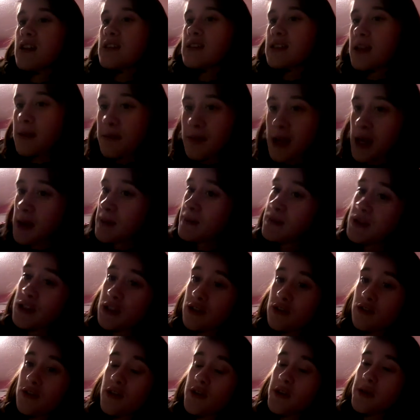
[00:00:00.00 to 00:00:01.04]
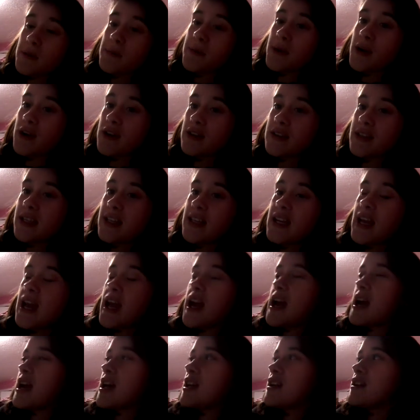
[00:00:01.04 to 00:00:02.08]
Sometimes you don't know the person
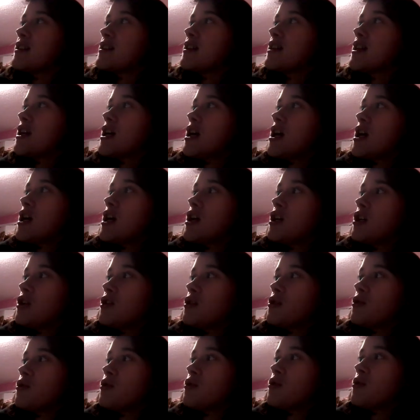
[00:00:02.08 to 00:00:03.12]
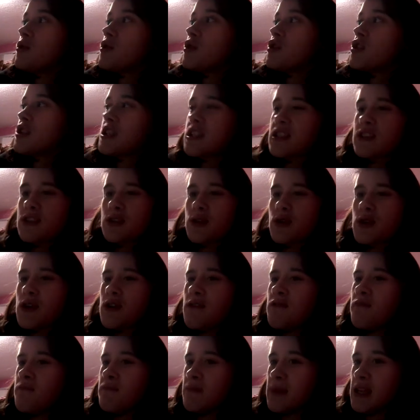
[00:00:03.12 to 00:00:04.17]
and you just sort
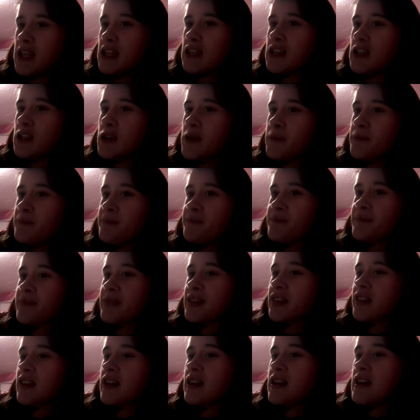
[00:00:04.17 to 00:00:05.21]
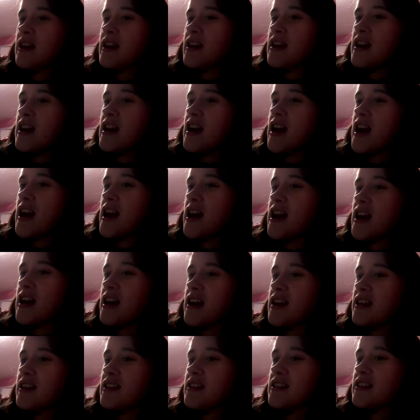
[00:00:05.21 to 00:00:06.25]
of meet them
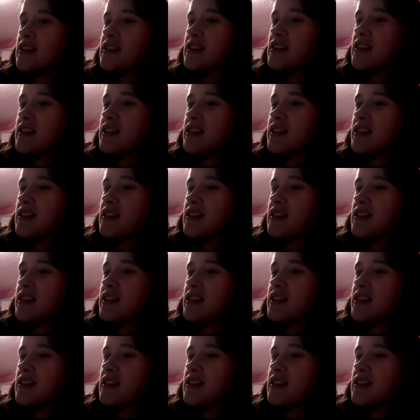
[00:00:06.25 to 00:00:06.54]
and